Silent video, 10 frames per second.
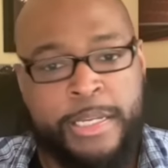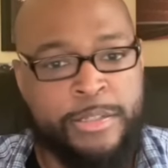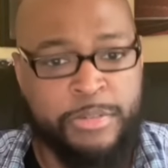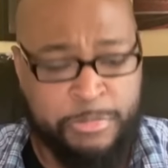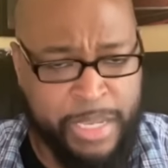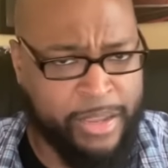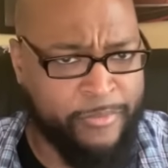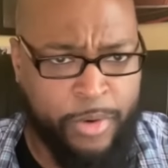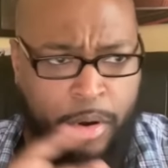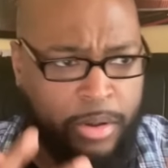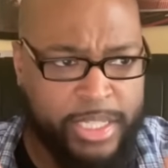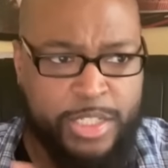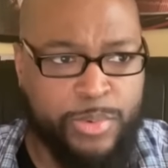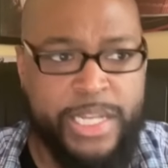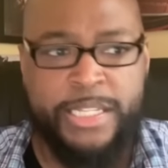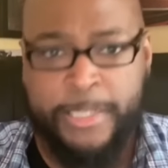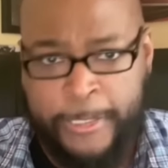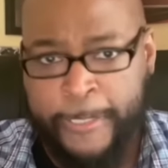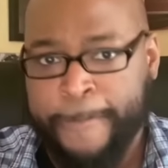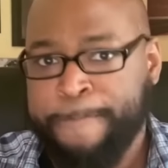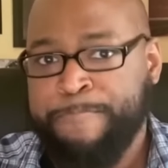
so to speak. And for all these reasons,